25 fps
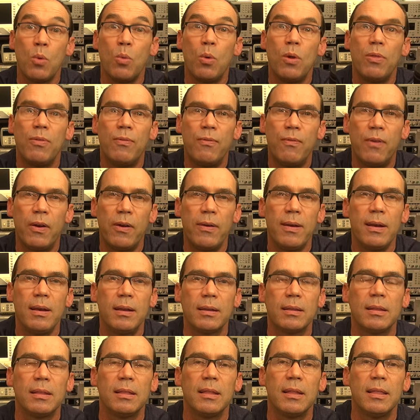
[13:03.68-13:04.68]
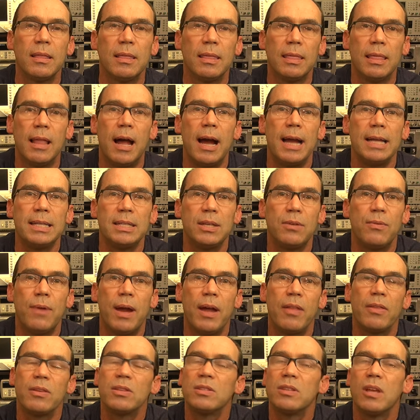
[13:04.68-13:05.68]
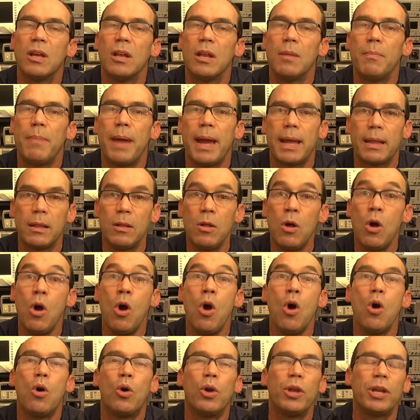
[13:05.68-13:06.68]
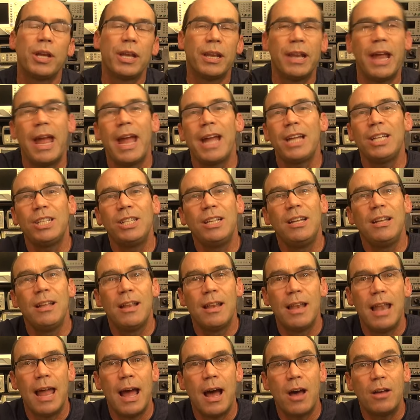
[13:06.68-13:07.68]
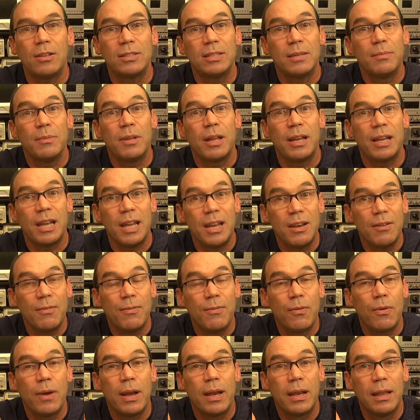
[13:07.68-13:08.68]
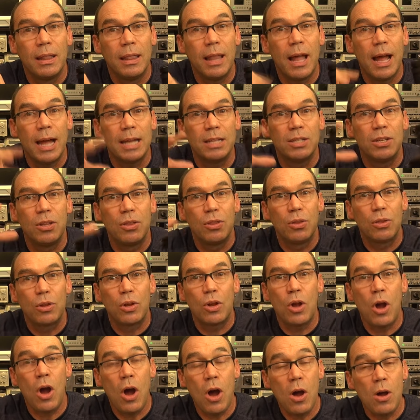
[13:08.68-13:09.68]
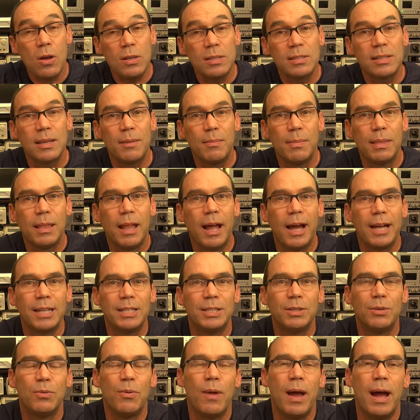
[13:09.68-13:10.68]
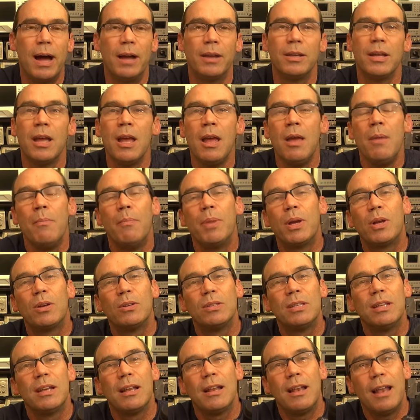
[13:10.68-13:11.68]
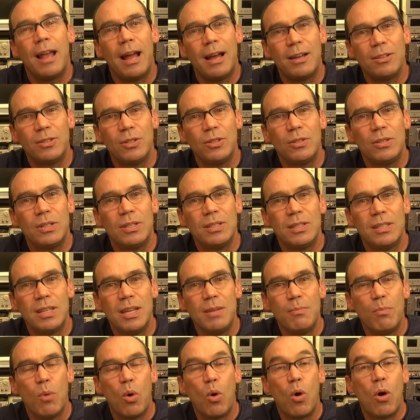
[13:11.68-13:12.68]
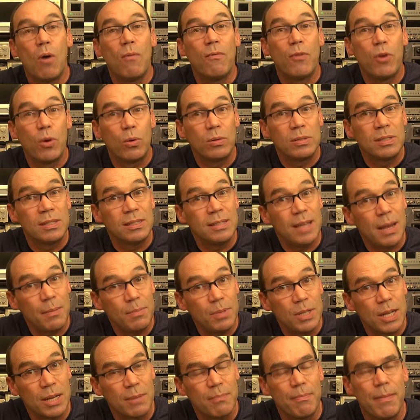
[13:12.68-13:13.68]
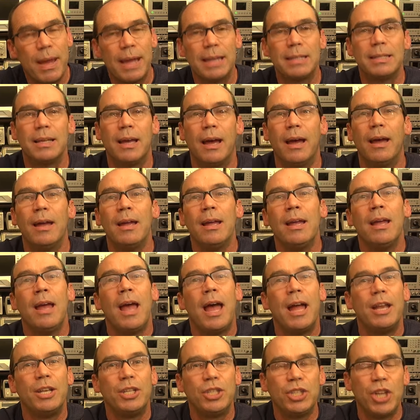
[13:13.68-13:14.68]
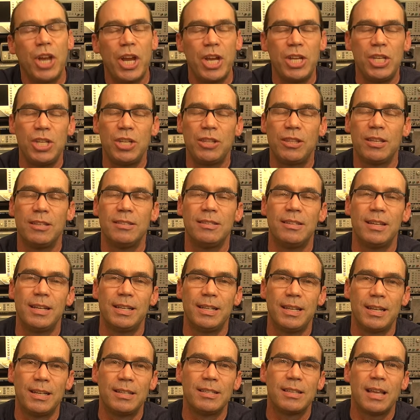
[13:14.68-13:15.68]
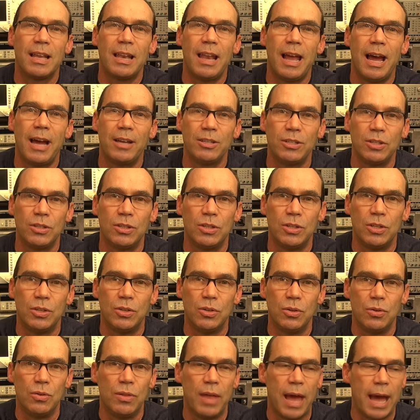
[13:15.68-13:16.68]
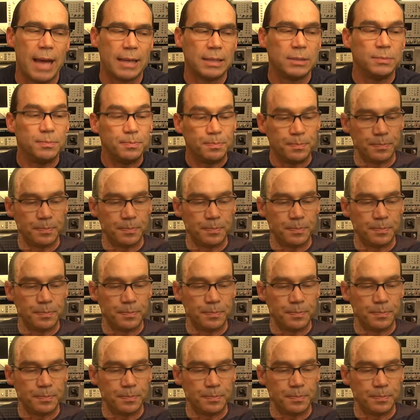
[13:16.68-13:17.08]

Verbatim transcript: with very little light around the solar panel, or you can actually allow some of that infrared light to cast some light around, because it allows you to see more of your subject matter, and changing the settings allows you to do that.